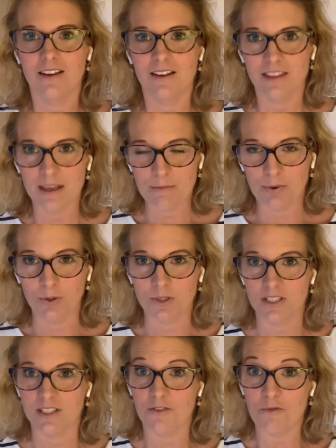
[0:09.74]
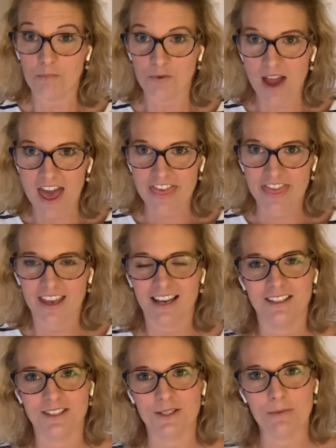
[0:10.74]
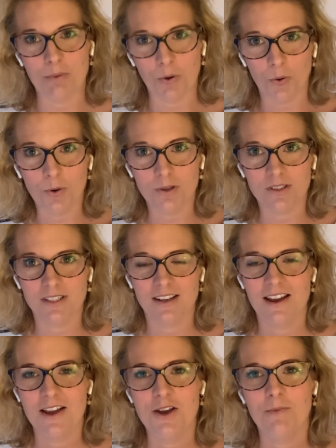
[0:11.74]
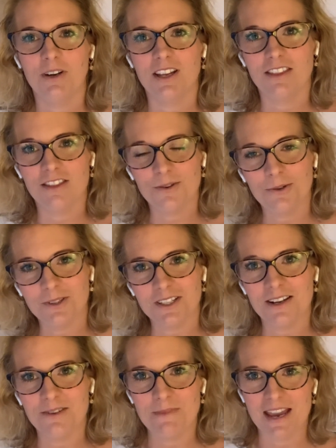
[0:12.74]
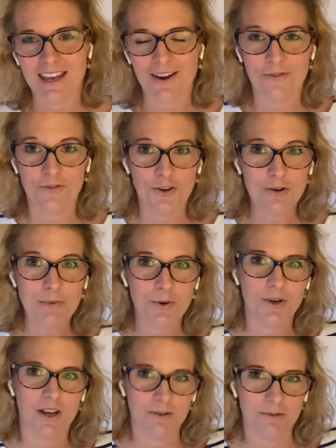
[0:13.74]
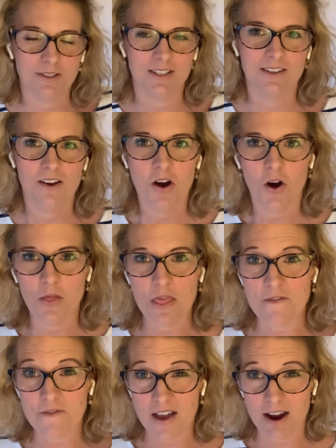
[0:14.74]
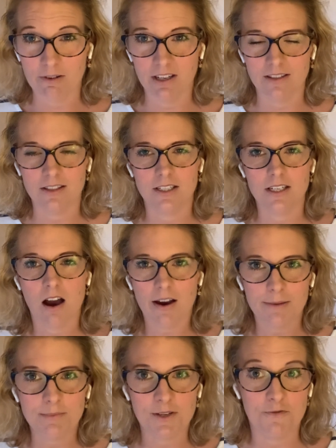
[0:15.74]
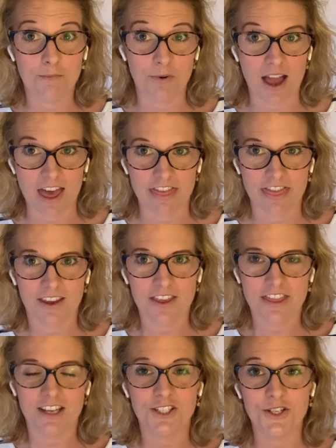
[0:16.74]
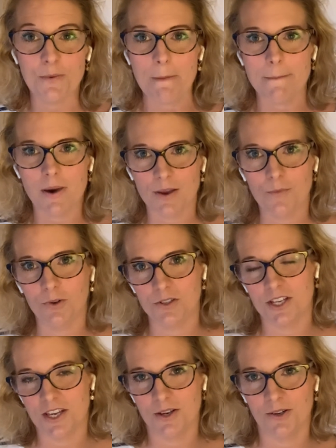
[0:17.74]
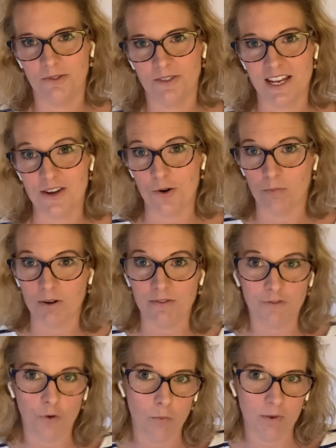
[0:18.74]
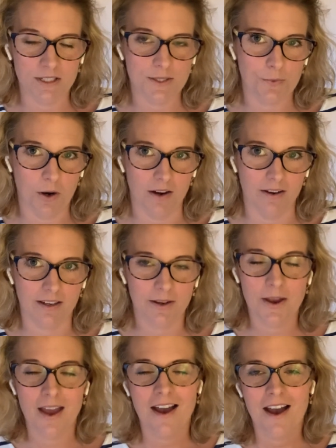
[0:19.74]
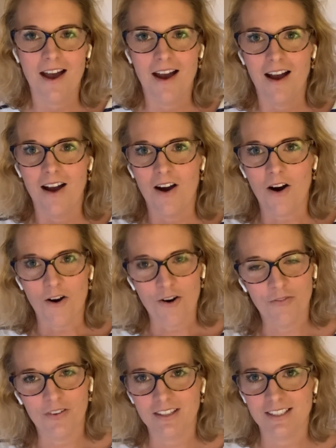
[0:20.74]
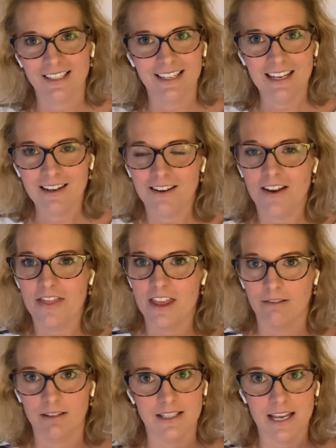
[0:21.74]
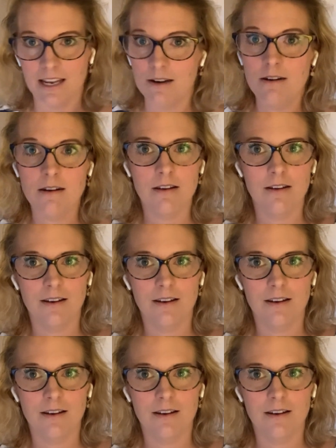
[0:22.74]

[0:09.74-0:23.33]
the importance of breath and support, but I thought I'd make a few more notes on the various types of breath that you might want to use in your performance work. Obviously, there is in